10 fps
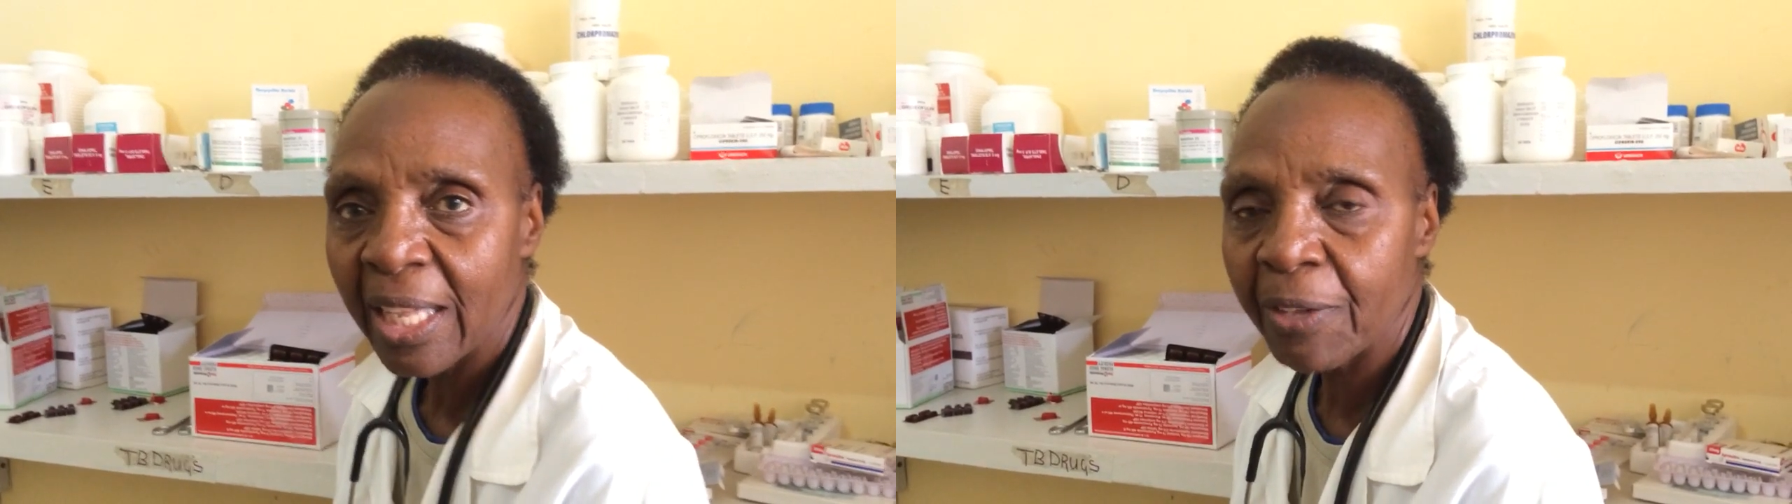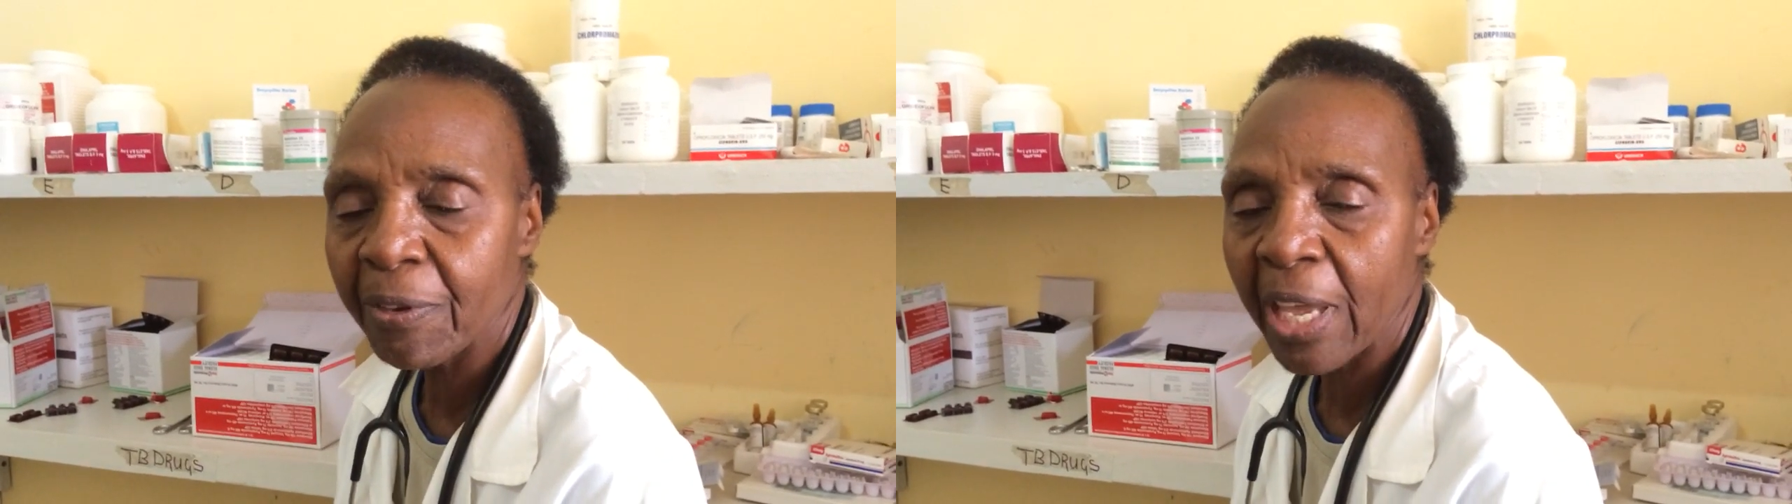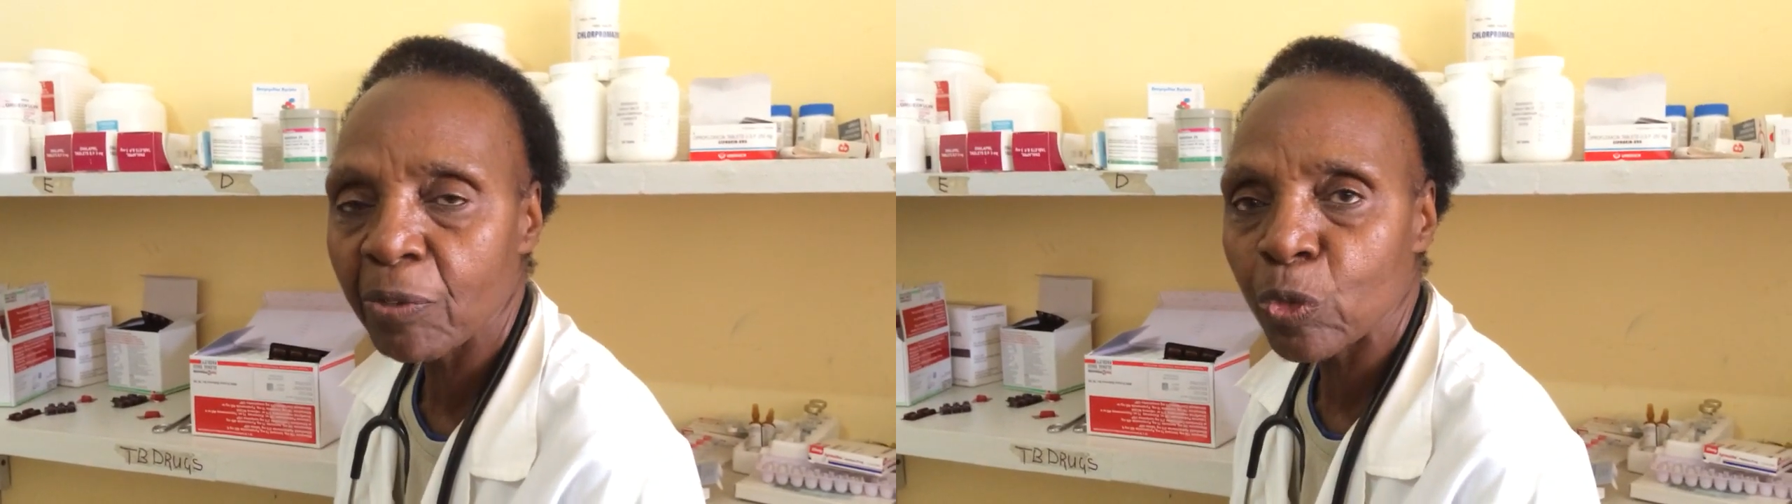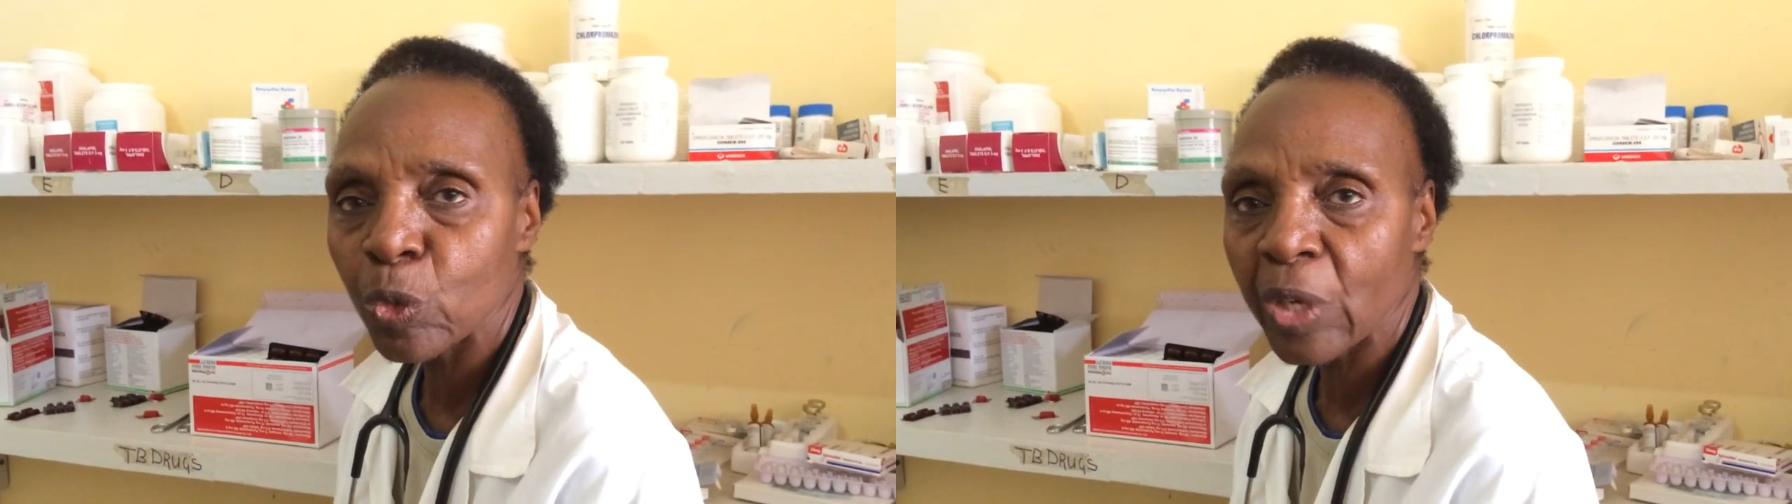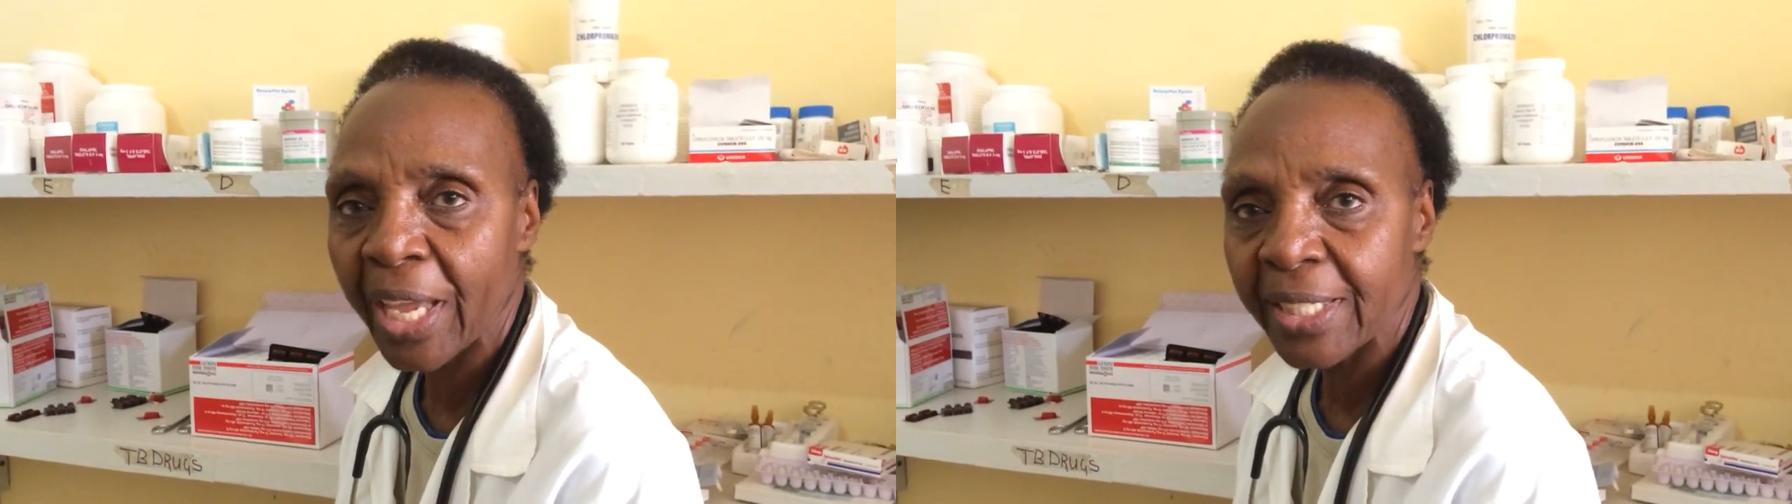If I have
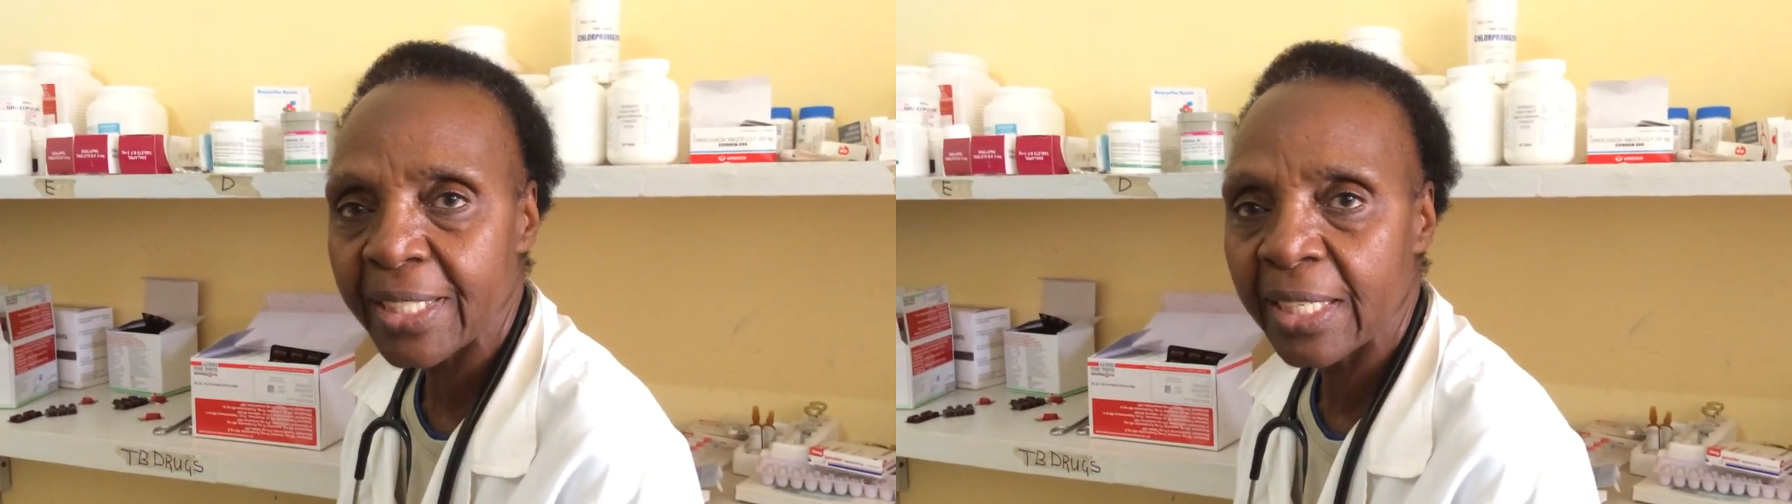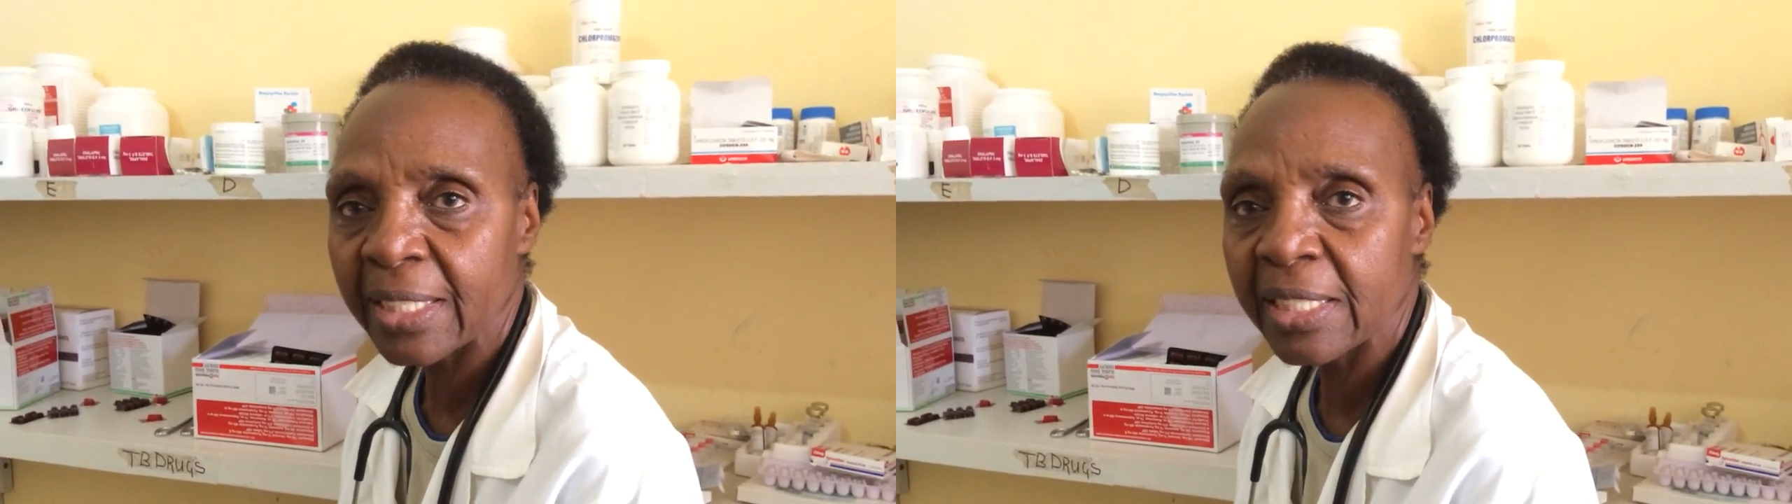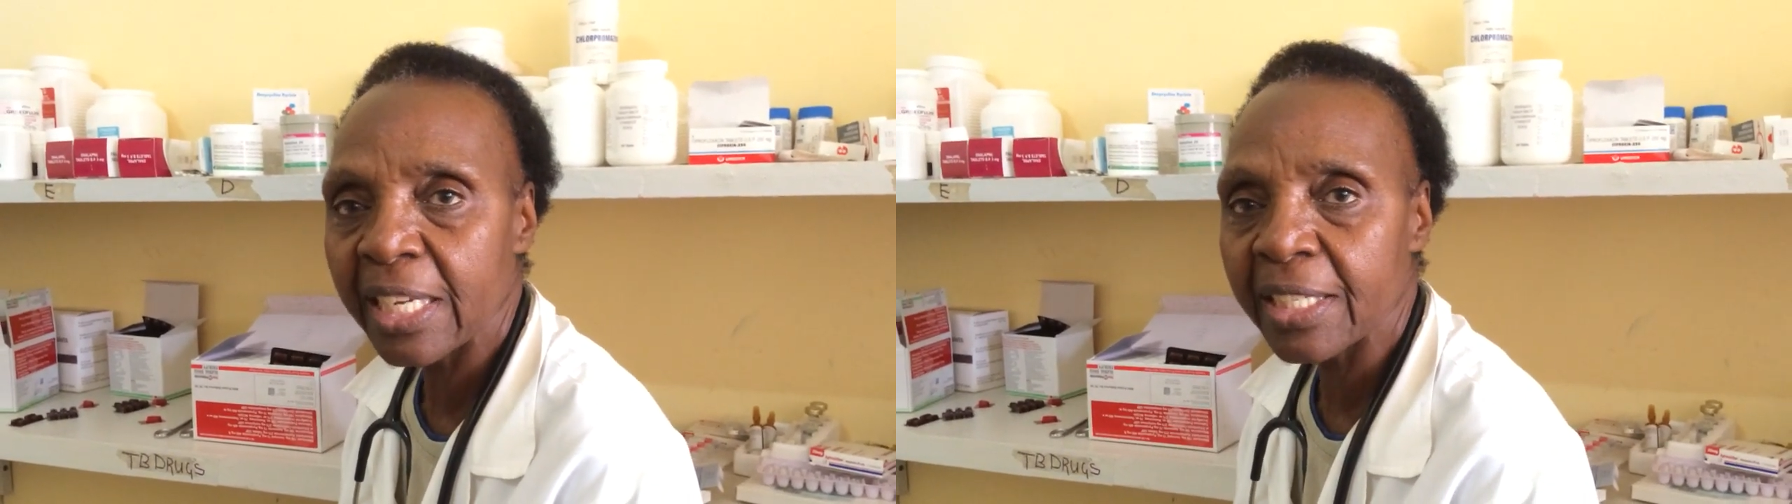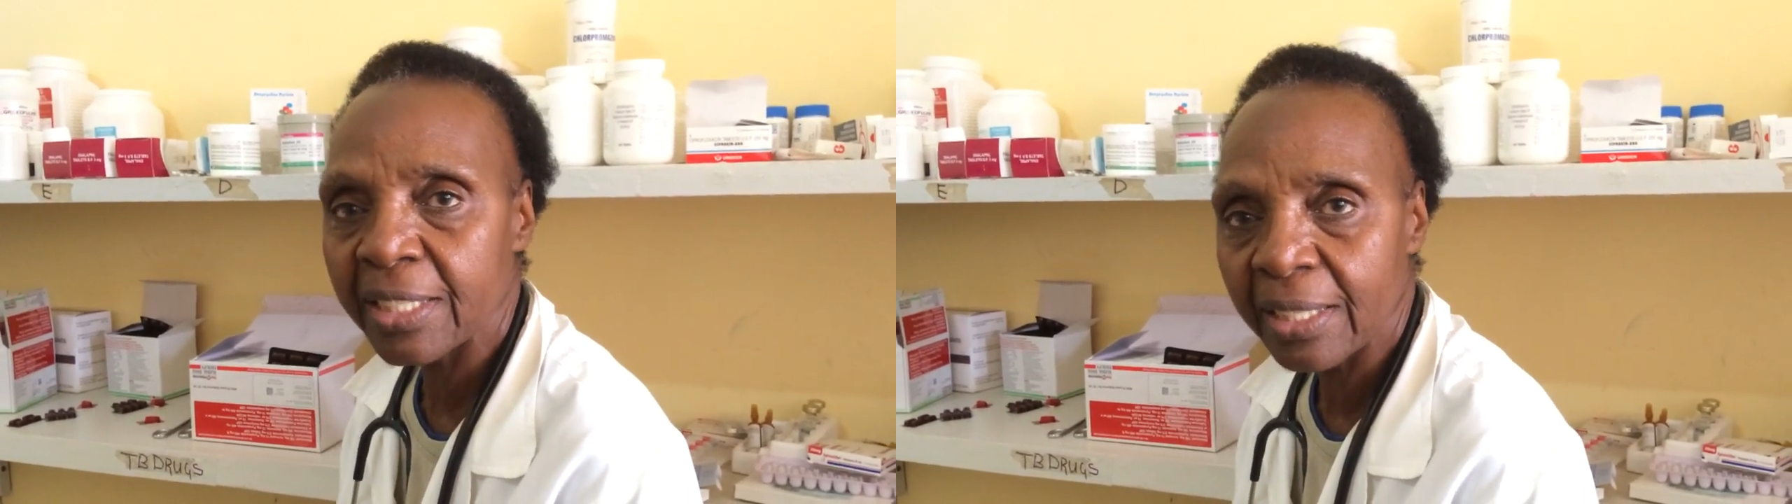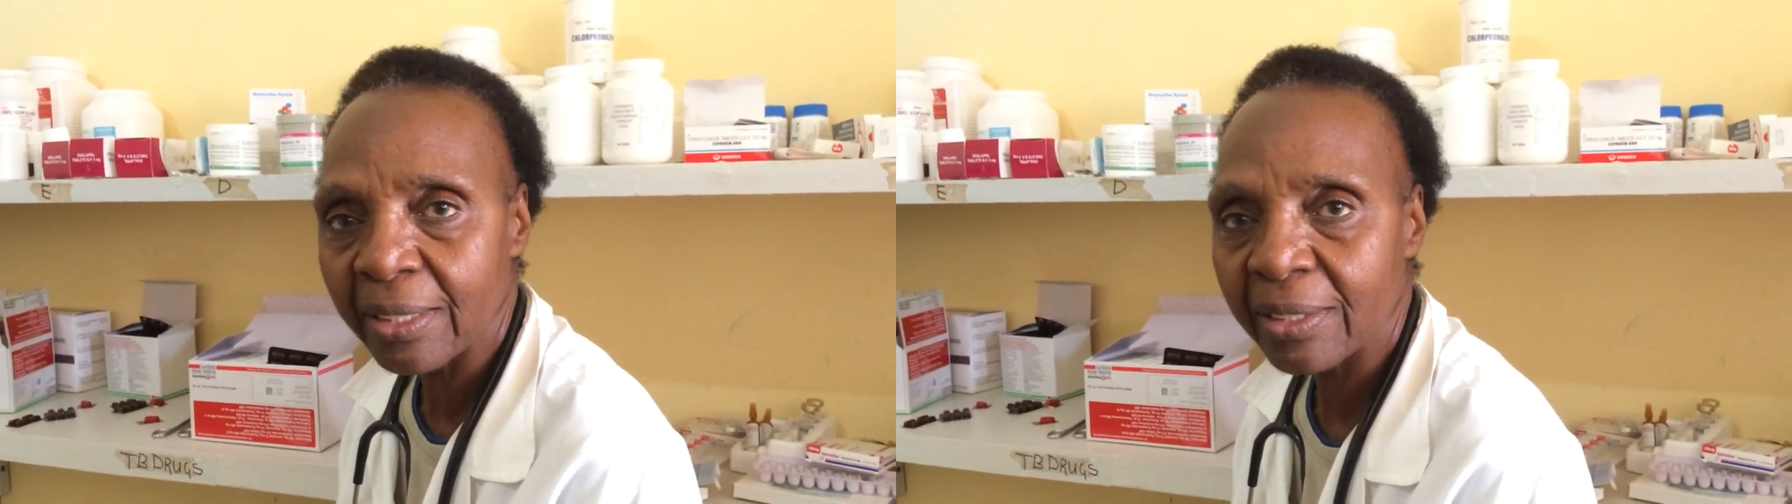to write an
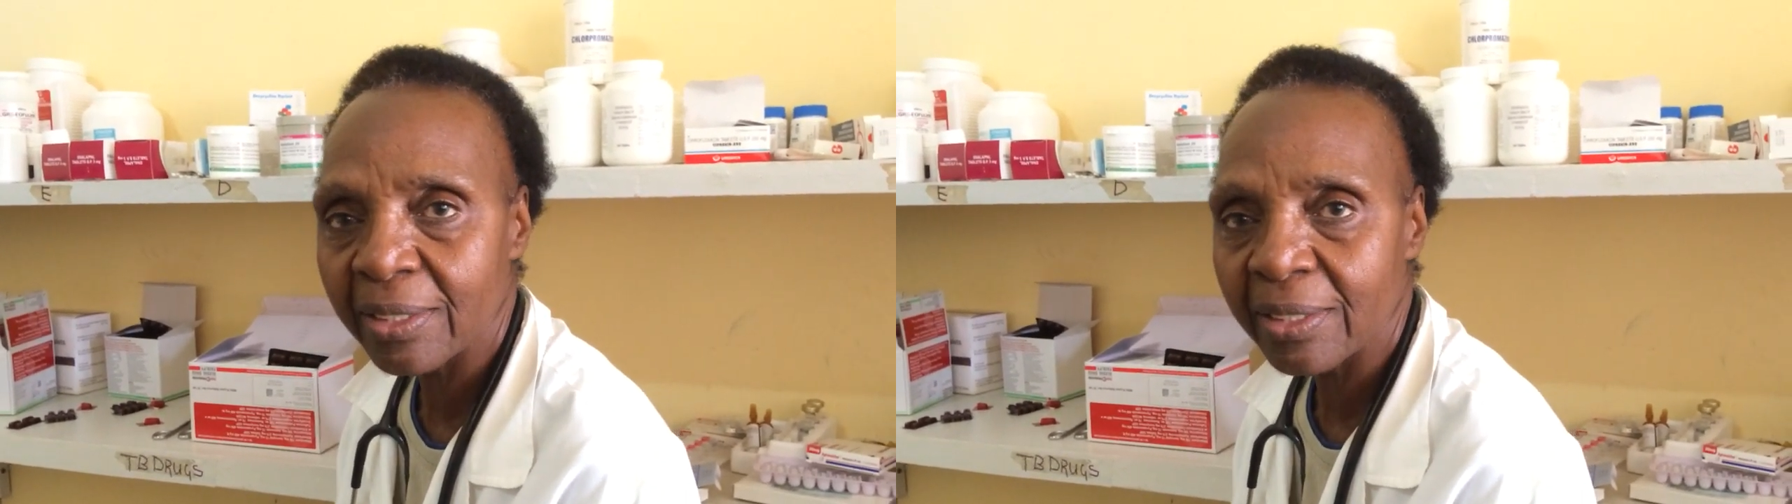injection,